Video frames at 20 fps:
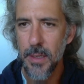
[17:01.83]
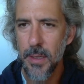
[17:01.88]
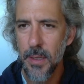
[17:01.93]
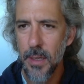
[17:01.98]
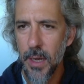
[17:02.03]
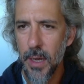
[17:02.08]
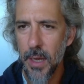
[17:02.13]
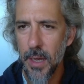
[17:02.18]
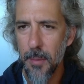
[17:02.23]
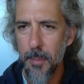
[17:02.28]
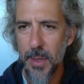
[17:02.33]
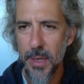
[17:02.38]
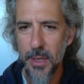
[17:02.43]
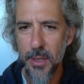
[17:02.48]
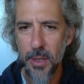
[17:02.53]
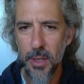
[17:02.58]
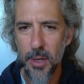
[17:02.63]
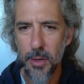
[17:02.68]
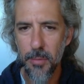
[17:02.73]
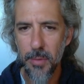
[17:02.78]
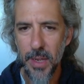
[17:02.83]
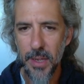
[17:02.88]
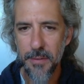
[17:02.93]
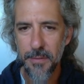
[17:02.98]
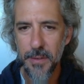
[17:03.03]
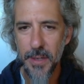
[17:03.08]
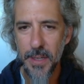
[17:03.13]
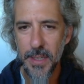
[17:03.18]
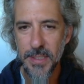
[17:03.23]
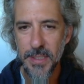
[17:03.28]
I'm going to go to
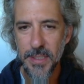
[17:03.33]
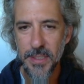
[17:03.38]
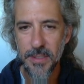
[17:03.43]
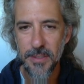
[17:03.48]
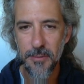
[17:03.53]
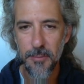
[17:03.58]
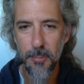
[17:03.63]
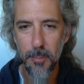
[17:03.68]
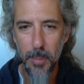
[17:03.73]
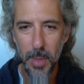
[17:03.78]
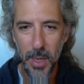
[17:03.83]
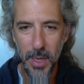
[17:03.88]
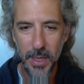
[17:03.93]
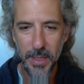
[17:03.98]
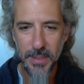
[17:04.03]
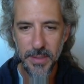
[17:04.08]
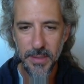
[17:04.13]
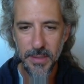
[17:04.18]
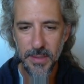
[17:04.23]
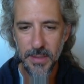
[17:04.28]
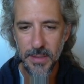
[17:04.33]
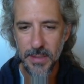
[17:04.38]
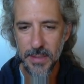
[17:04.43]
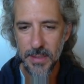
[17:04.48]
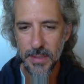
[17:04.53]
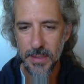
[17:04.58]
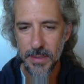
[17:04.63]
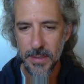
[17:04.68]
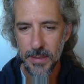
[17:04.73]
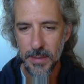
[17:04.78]
Wreckfest, Mods,
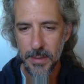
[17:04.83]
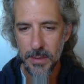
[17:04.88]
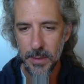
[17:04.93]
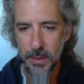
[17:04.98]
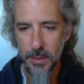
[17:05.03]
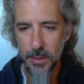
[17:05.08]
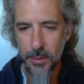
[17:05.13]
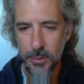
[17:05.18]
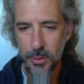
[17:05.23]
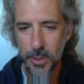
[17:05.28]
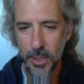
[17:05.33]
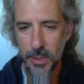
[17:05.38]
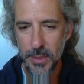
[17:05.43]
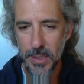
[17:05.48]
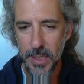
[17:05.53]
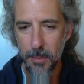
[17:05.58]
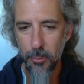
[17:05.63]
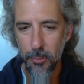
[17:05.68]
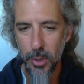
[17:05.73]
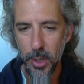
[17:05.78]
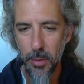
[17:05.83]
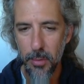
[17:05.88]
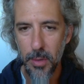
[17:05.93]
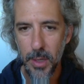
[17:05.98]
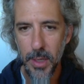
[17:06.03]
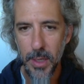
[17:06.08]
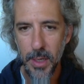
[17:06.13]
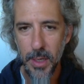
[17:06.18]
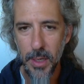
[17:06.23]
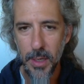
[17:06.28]
Truck Stop
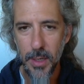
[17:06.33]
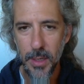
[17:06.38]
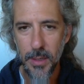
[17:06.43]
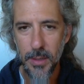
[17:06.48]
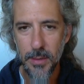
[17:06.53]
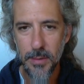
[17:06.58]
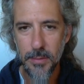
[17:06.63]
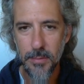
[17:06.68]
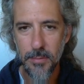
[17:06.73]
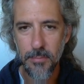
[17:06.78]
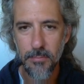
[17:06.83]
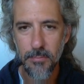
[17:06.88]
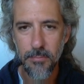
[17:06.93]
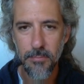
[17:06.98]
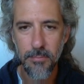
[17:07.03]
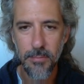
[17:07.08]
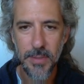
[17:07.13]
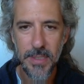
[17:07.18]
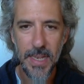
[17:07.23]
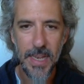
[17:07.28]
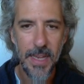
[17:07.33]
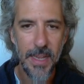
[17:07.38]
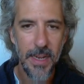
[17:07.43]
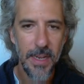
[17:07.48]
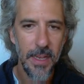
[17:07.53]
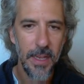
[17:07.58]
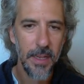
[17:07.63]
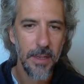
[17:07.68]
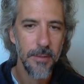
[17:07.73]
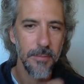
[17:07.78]
101,
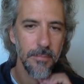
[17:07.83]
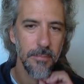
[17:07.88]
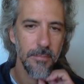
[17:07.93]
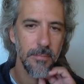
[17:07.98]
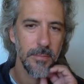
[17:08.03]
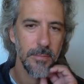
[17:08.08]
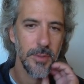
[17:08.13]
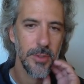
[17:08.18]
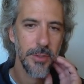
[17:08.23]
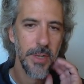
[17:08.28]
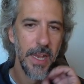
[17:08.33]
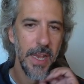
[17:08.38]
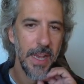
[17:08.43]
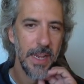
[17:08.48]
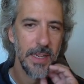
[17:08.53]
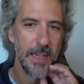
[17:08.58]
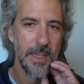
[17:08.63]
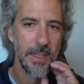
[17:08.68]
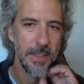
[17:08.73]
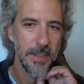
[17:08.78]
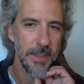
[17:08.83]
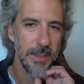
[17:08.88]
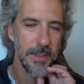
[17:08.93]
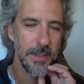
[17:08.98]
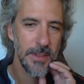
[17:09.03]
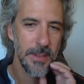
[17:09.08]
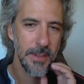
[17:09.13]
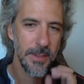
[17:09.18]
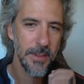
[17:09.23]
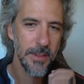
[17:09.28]
Data, Track,
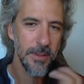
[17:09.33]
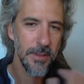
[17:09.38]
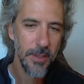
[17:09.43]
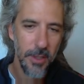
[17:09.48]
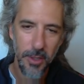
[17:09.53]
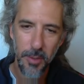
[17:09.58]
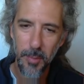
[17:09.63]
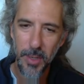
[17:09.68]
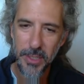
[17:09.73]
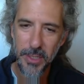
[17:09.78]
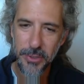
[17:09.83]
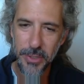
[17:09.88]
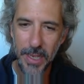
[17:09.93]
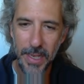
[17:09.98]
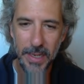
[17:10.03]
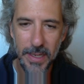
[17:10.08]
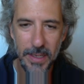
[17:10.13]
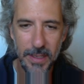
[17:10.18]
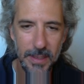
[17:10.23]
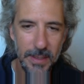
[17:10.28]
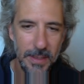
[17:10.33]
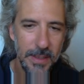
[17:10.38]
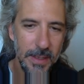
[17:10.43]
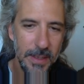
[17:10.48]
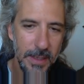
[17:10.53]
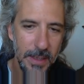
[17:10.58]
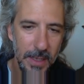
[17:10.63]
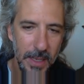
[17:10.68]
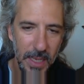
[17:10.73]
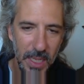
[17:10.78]
go to my track.
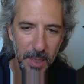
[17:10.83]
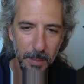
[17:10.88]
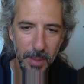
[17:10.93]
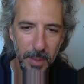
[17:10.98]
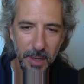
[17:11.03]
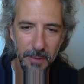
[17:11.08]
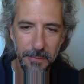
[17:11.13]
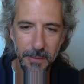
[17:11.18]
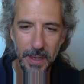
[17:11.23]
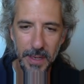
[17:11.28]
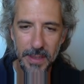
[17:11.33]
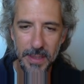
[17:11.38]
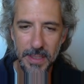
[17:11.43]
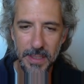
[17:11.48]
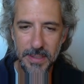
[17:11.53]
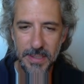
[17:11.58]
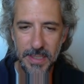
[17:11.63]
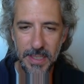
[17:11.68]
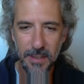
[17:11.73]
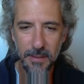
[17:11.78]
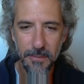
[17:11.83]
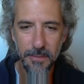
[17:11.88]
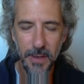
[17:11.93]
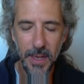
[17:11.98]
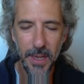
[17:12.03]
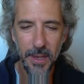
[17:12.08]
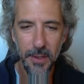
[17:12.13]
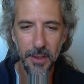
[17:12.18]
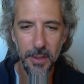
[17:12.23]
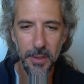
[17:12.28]
And I'm going to find the scene
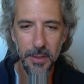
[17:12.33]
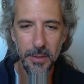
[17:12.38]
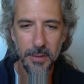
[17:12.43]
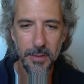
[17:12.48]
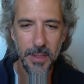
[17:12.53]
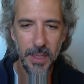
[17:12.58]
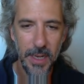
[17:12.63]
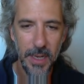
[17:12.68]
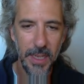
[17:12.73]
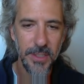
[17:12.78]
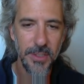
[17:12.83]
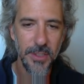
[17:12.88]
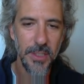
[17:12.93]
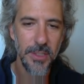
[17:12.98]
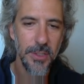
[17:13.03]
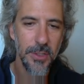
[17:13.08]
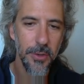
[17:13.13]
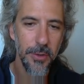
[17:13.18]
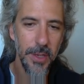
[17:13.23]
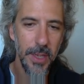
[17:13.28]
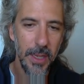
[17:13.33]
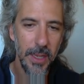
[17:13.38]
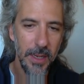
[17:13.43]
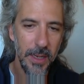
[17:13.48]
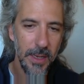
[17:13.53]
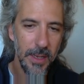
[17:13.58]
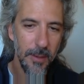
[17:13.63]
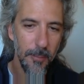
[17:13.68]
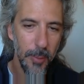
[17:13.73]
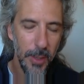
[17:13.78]
file that I just
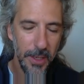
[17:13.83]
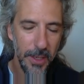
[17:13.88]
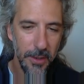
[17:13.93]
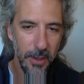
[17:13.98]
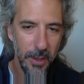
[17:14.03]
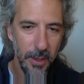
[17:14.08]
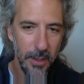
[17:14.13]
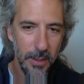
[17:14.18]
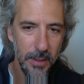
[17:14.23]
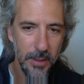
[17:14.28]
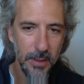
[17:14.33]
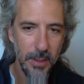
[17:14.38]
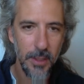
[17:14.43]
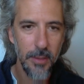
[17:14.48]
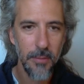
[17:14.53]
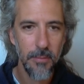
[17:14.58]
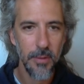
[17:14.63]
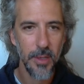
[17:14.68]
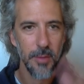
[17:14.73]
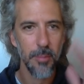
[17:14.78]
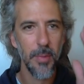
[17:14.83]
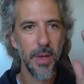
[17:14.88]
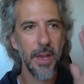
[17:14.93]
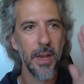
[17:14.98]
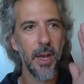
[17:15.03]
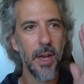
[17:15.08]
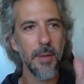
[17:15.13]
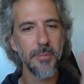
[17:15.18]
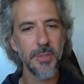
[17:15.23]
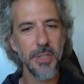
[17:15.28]
created in Blender with my
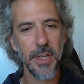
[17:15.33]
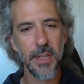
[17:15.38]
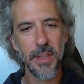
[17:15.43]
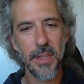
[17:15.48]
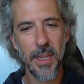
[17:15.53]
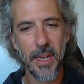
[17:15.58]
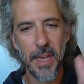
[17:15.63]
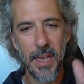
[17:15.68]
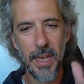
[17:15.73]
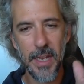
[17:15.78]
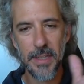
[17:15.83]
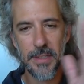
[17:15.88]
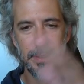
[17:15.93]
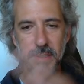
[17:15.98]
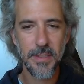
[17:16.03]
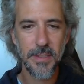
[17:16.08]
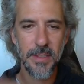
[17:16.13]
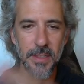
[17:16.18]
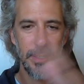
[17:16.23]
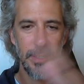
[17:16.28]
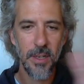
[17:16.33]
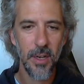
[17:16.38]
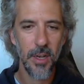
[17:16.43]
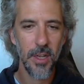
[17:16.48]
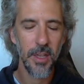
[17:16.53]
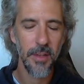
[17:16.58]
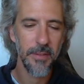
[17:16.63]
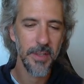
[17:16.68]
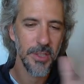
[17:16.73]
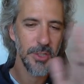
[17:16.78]
object that has all
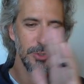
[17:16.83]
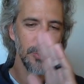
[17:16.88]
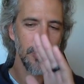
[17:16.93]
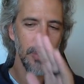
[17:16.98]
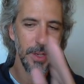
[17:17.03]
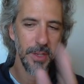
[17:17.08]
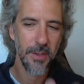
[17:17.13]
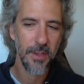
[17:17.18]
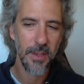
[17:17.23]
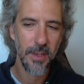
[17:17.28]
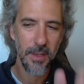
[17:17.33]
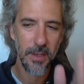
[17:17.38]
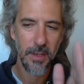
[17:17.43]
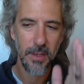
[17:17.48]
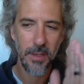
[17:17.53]
of its jointed